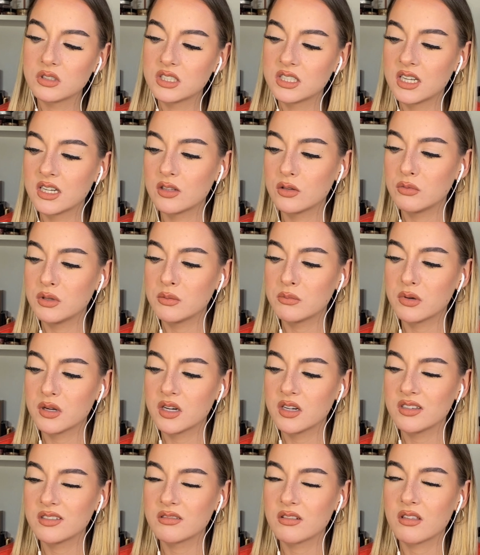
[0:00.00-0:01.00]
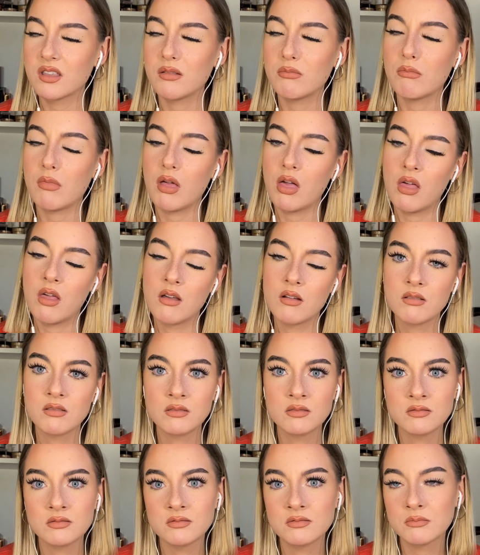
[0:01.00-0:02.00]
and Halloween parties are like
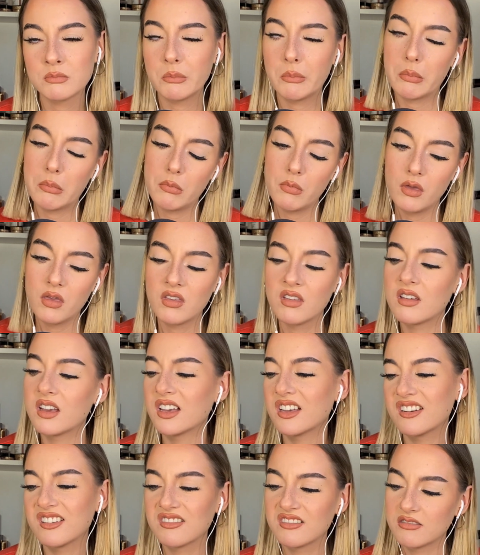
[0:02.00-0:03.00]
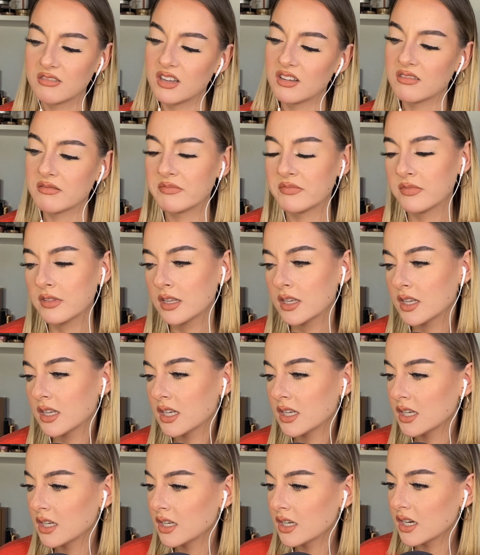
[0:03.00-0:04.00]
meh, I don't know.
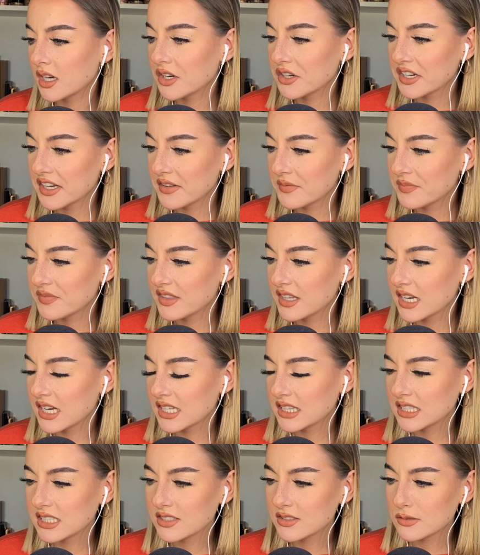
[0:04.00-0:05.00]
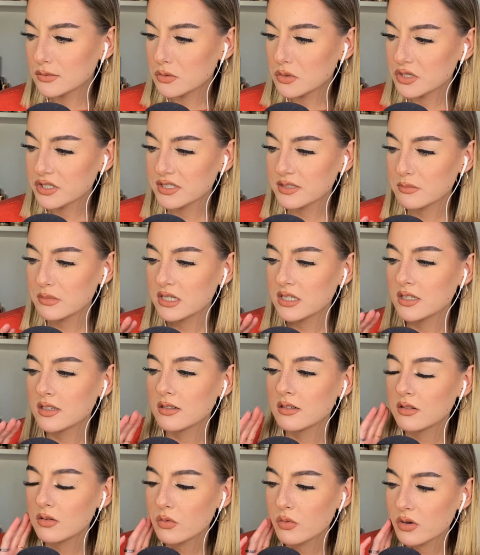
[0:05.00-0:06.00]
Okay, the Headless
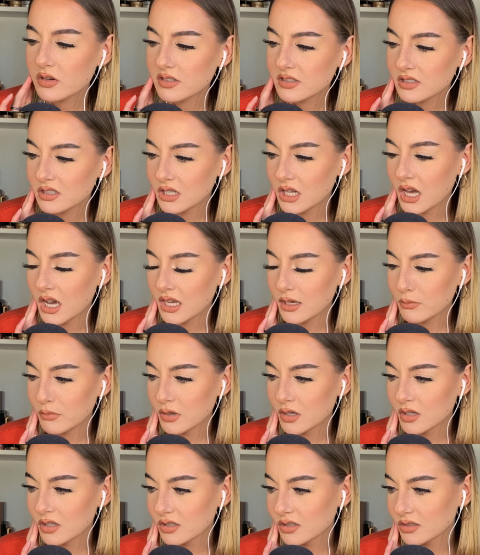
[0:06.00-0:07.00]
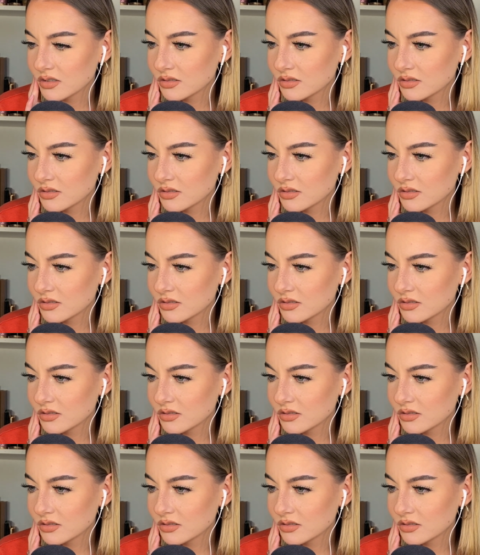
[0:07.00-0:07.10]
Horseman or Slimer?